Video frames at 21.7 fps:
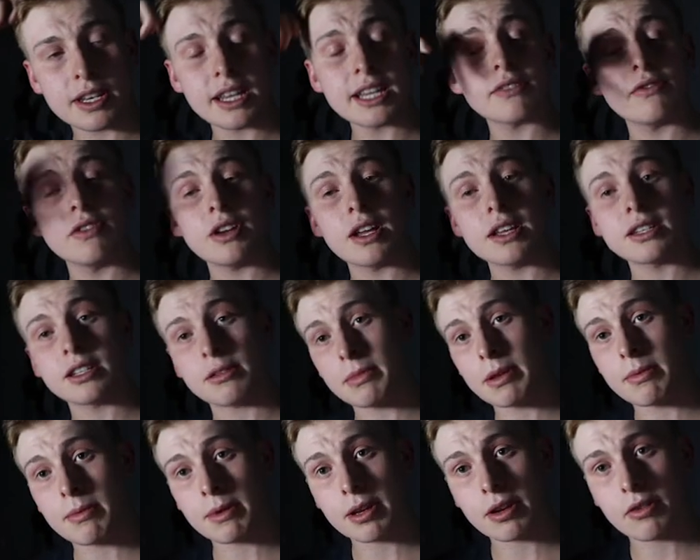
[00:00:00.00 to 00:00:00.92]
the next few days are going
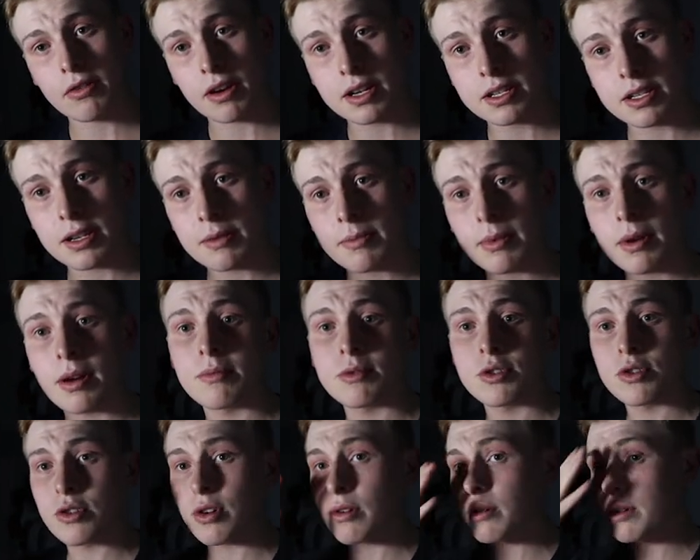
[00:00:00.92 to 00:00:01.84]
to be a bit crazy, but I'm
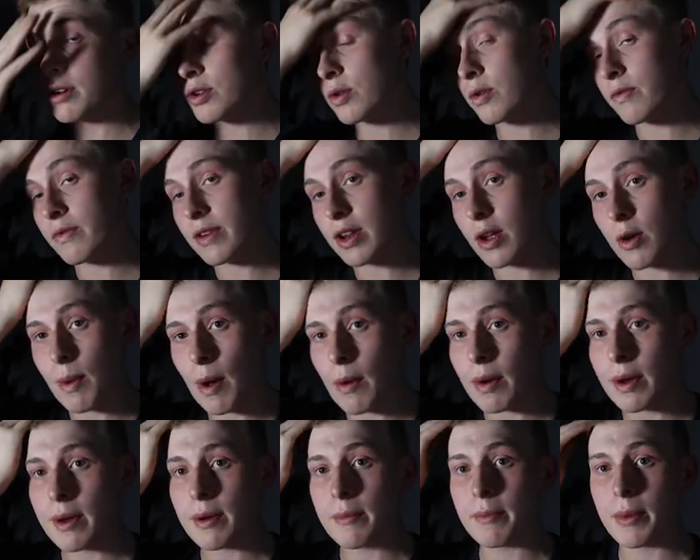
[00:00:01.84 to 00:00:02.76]
sure I'm going to do a video
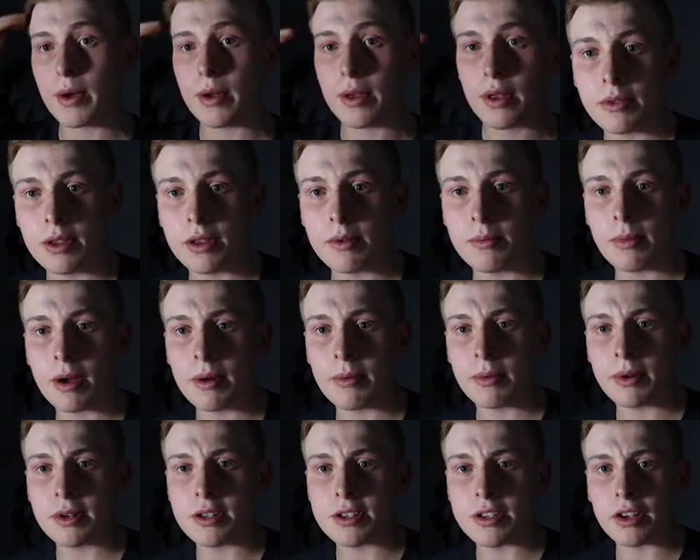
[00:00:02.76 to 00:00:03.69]
about it, but you might
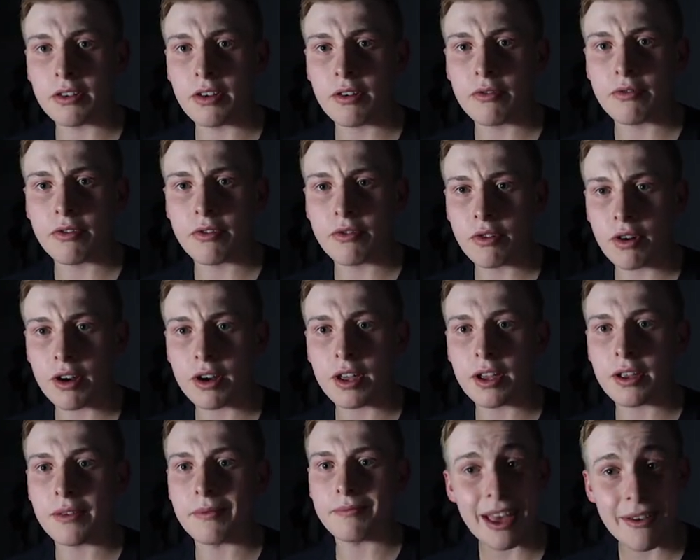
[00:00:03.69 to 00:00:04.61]
want to stick around for
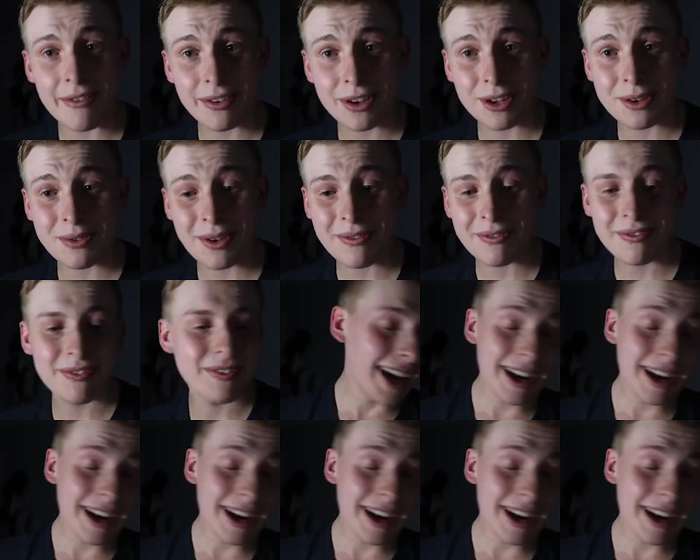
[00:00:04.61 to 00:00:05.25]
Friday. Have a good one.